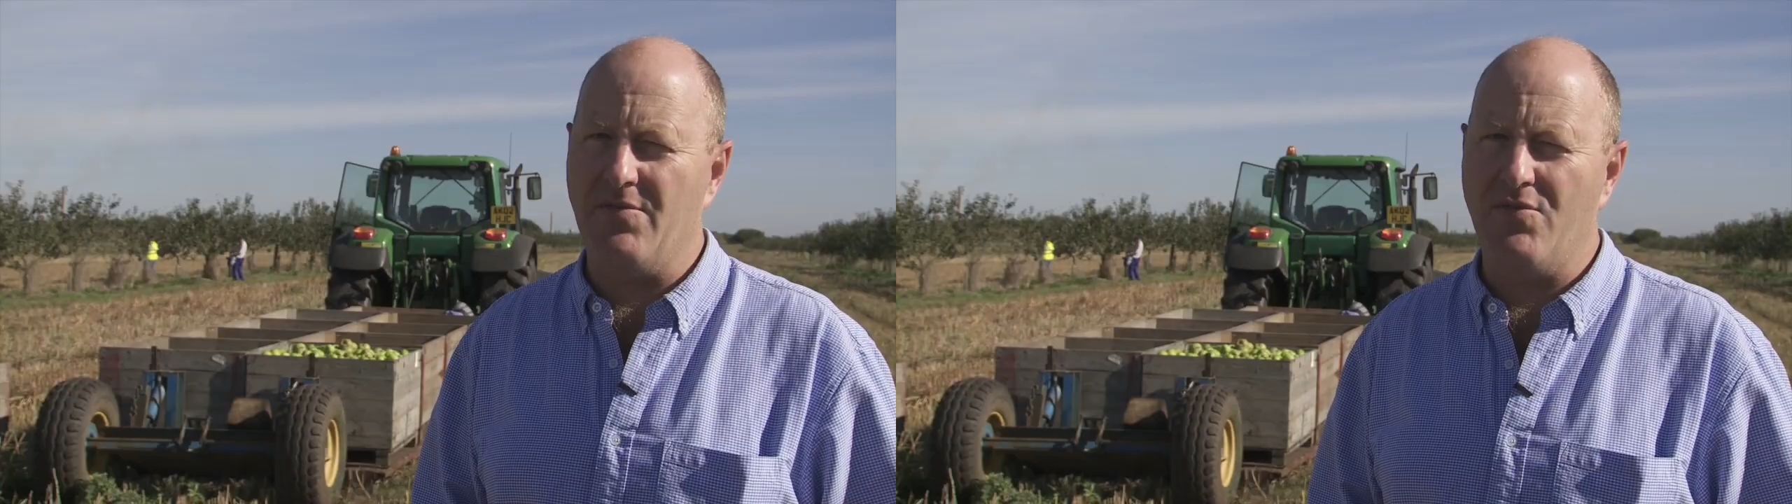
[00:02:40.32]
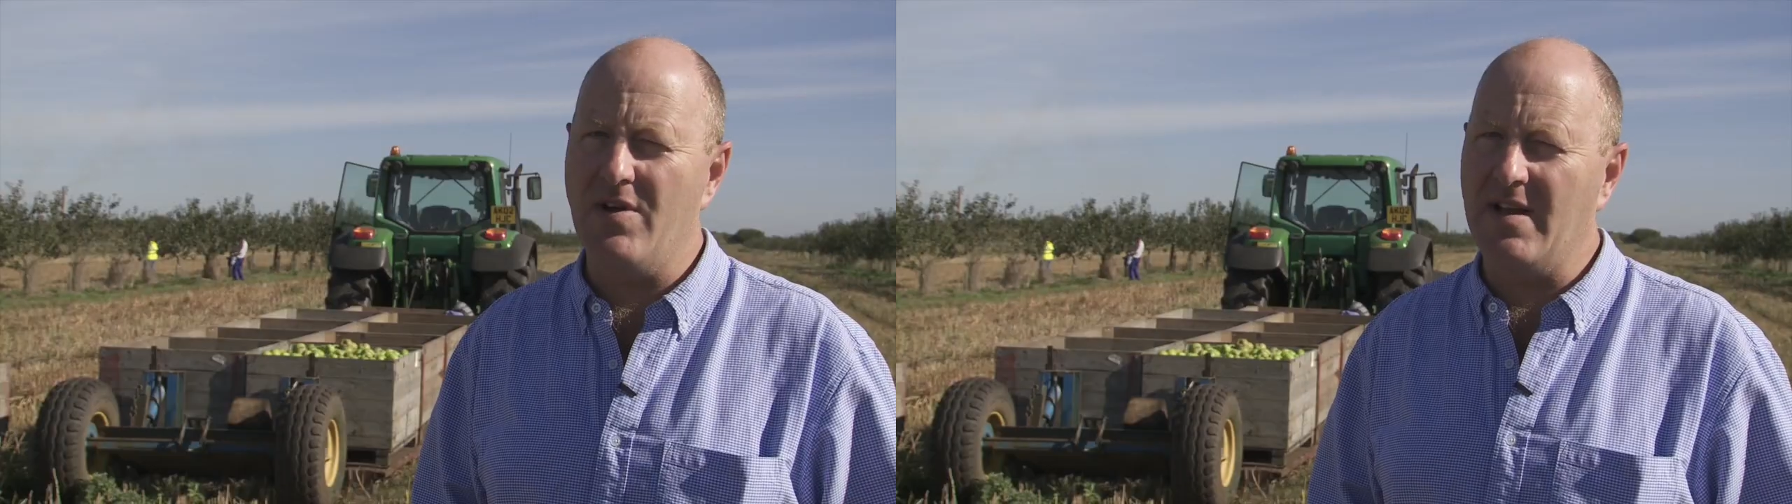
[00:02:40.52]
that
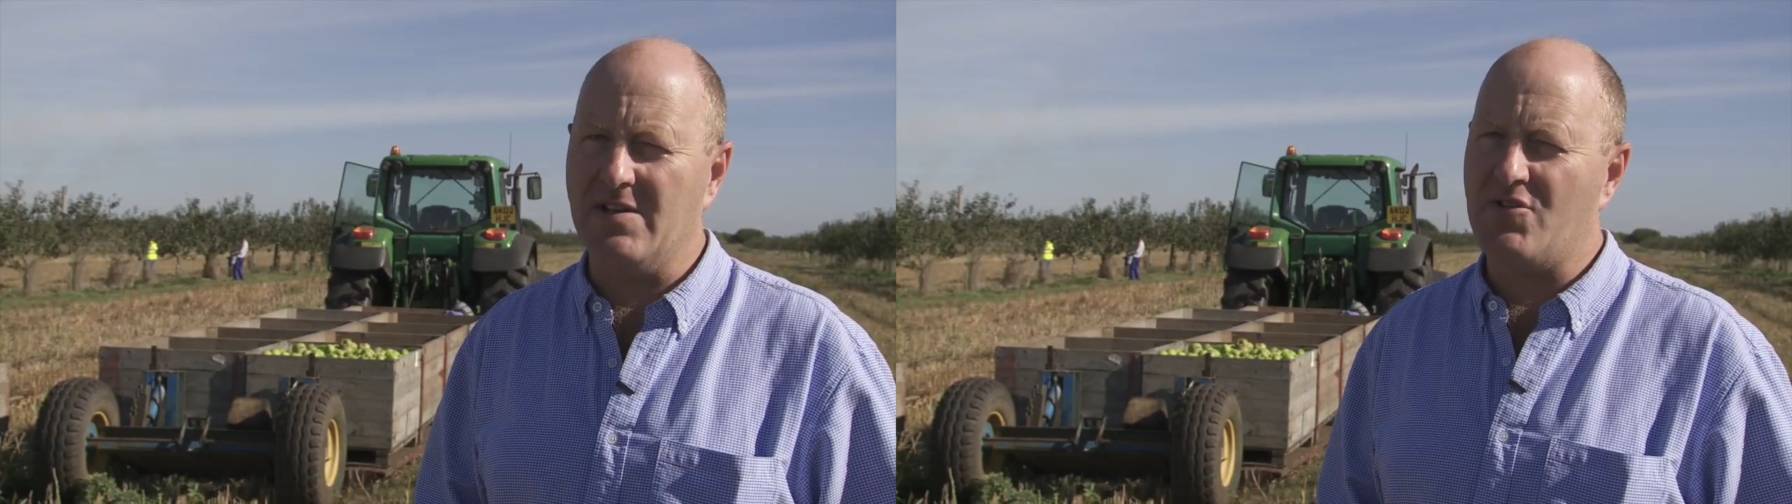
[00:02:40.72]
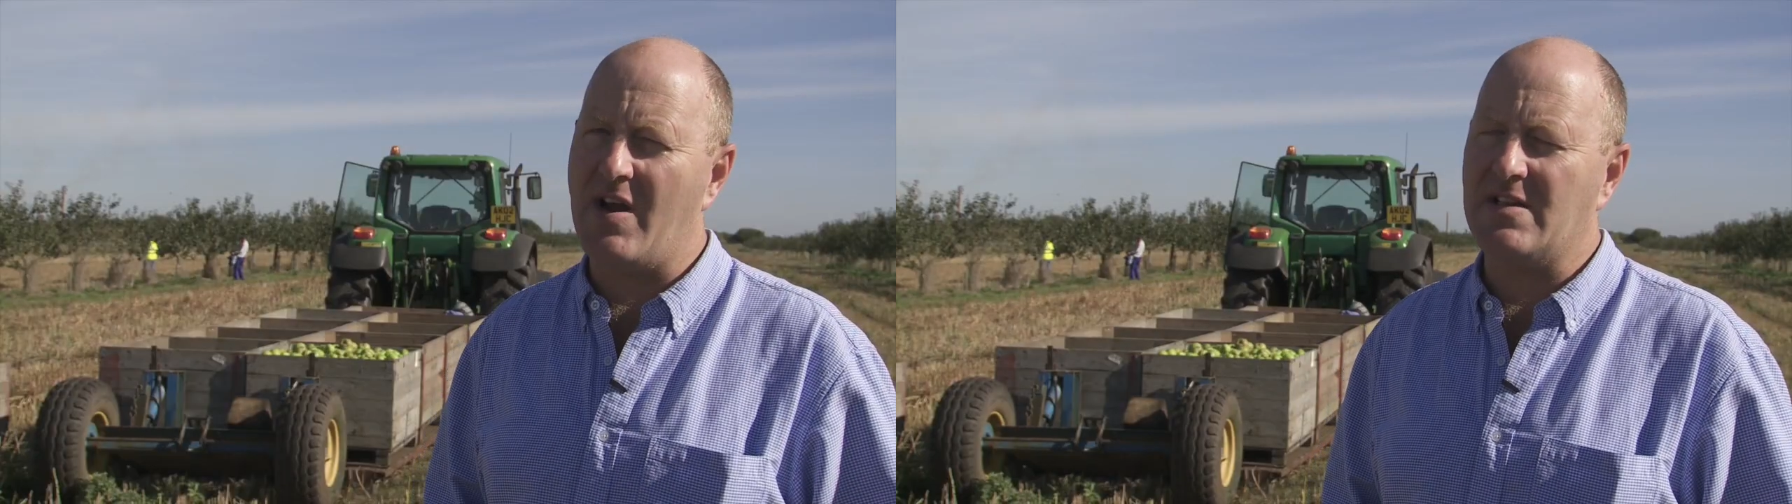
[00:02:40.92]
really
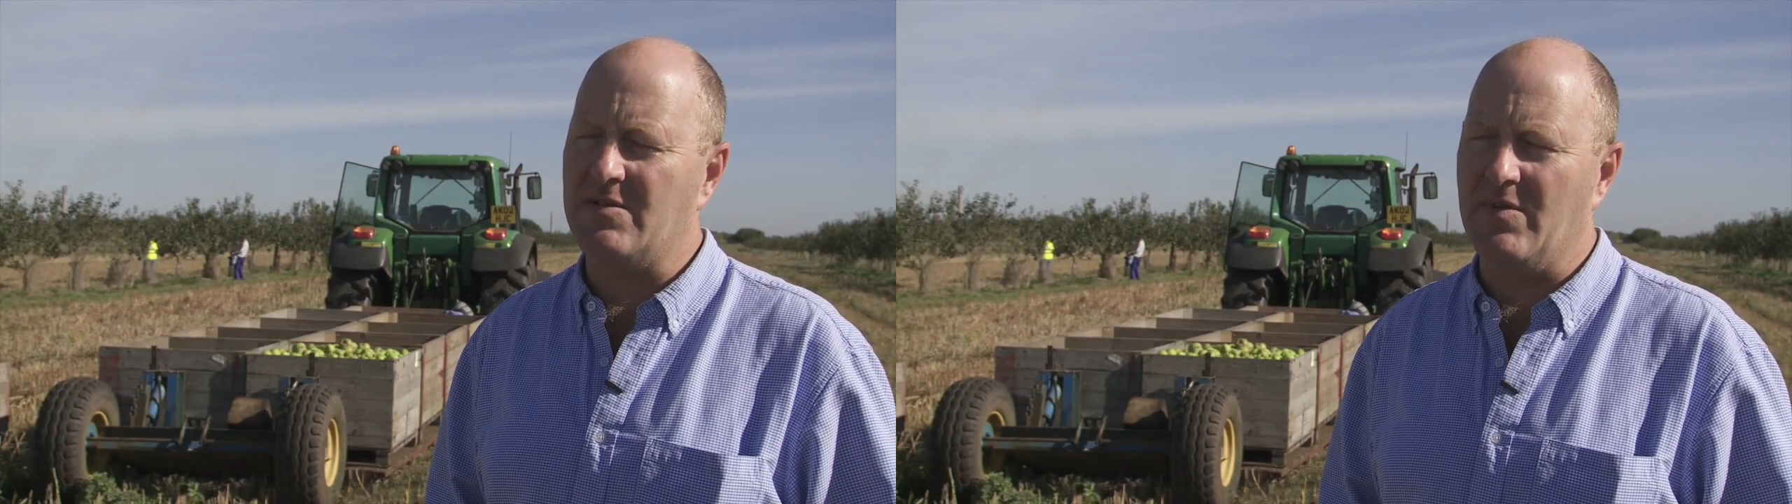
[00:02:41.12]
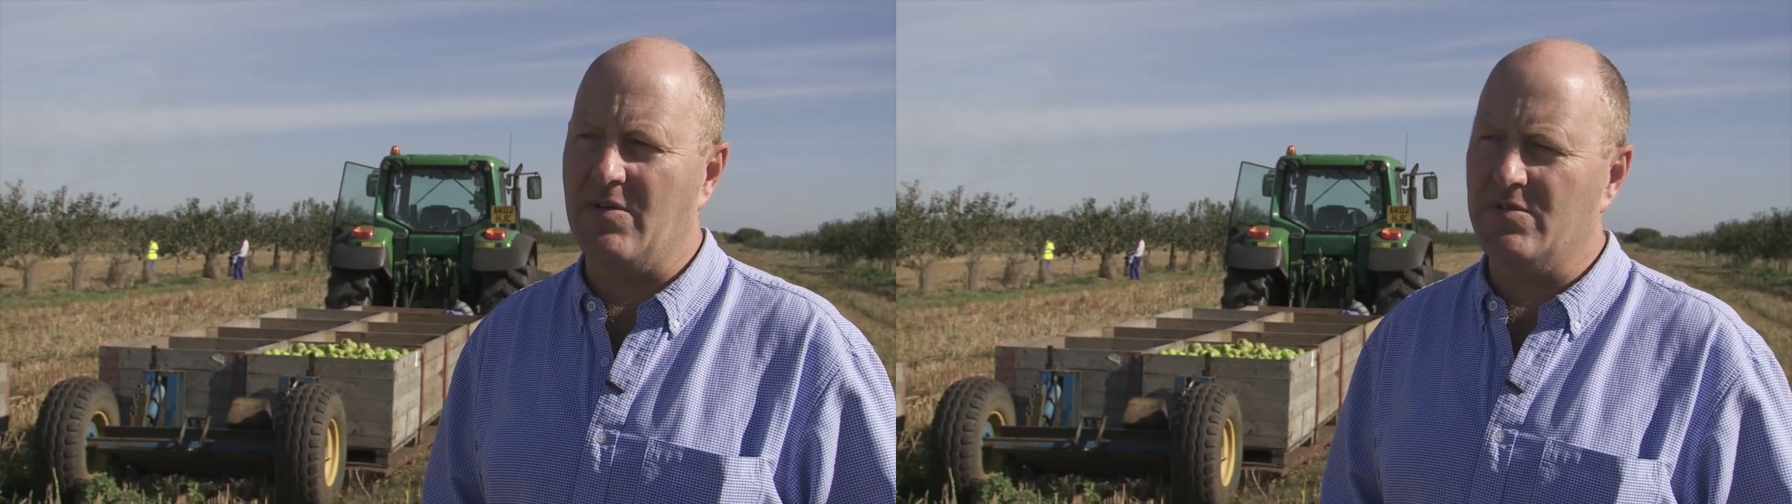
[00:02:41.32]

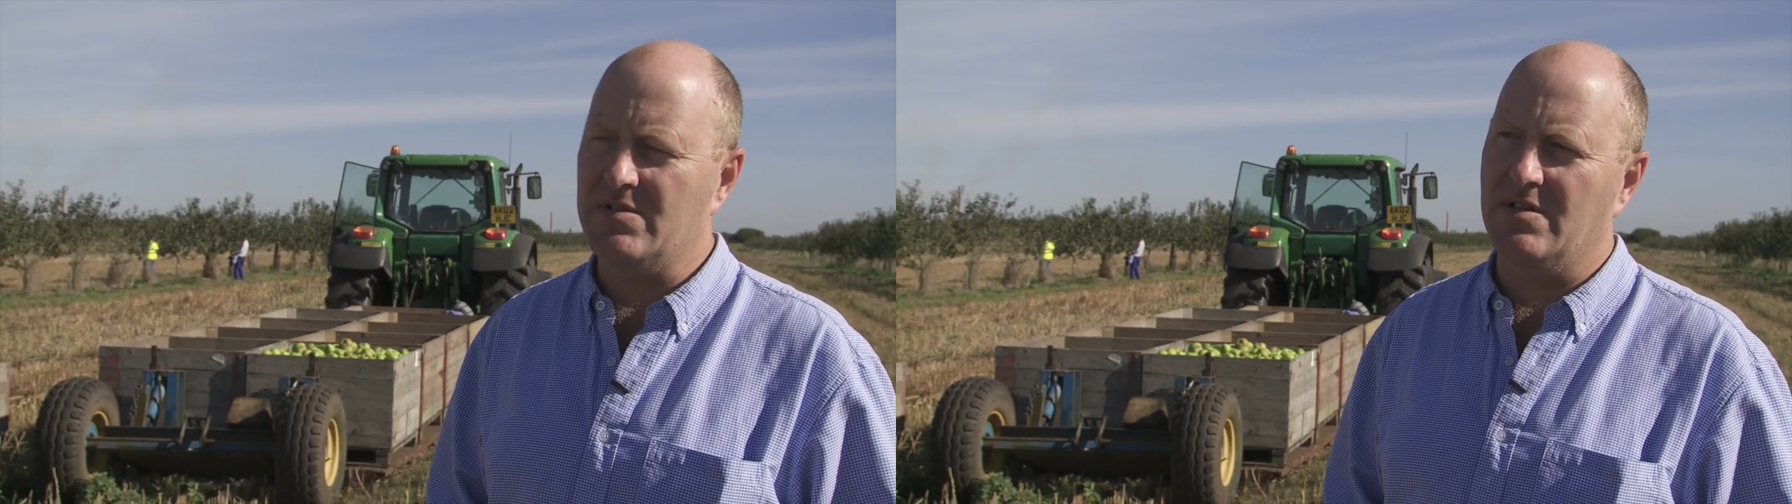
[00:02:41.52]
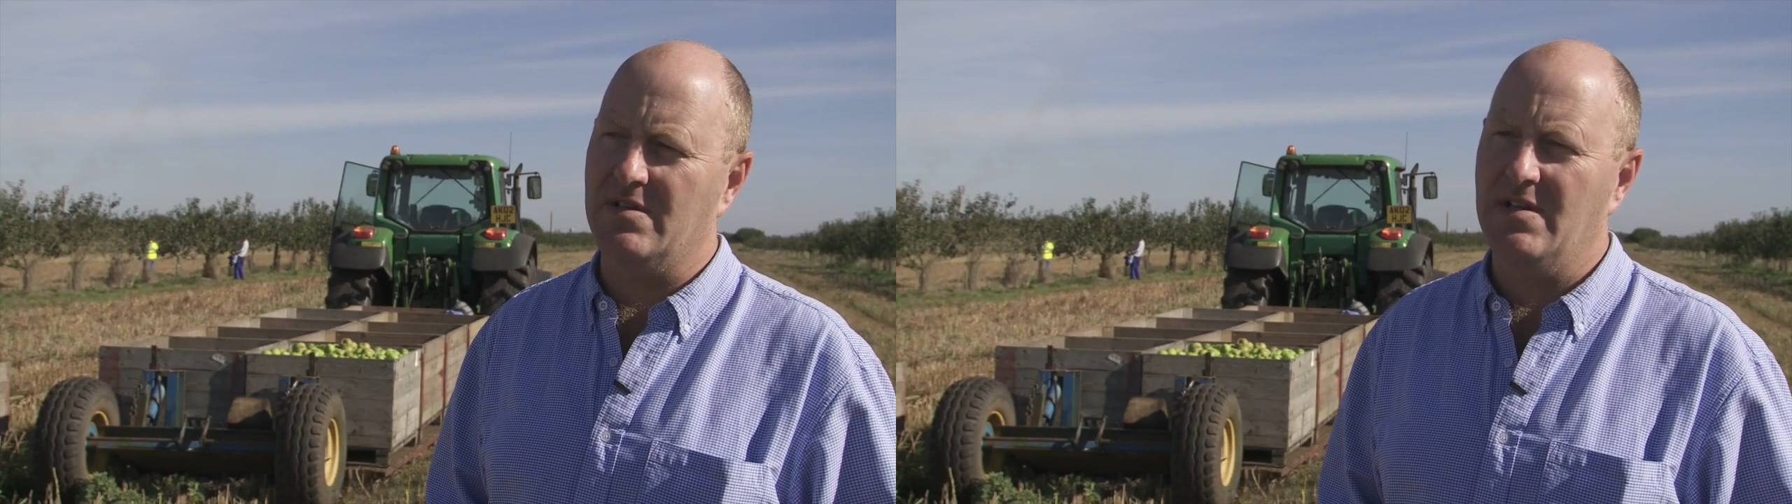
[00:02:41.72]
attracted me was
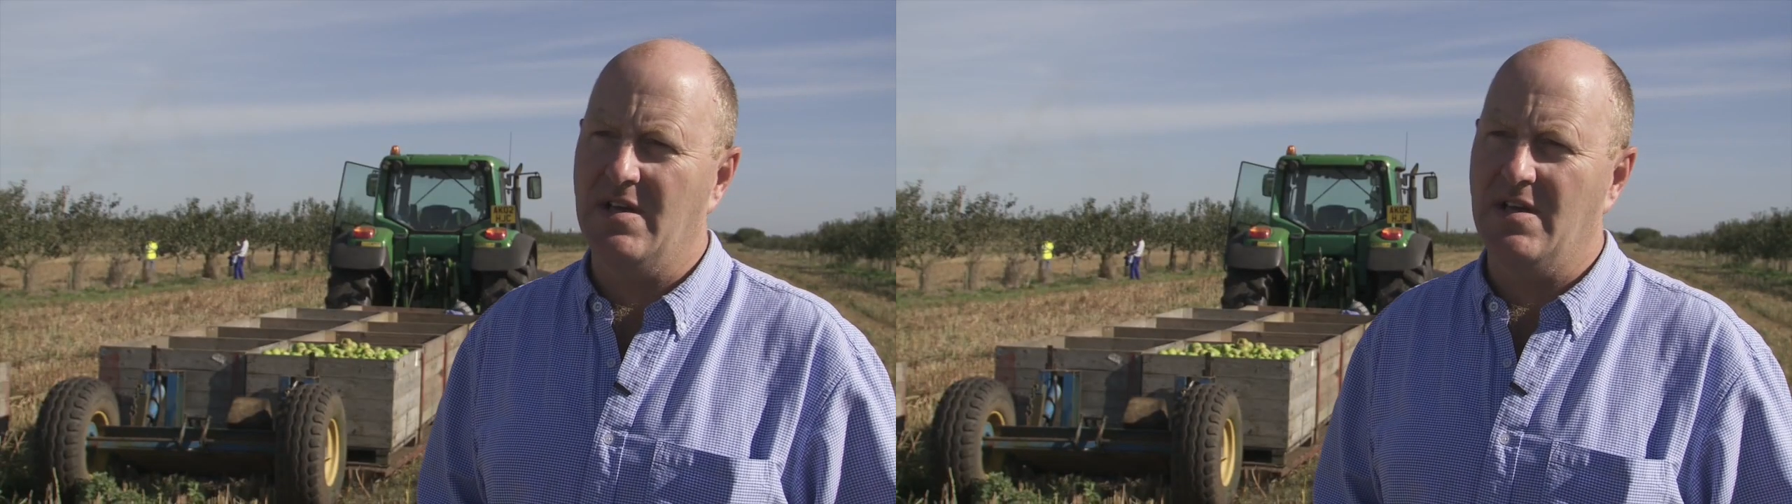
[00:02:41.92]
that,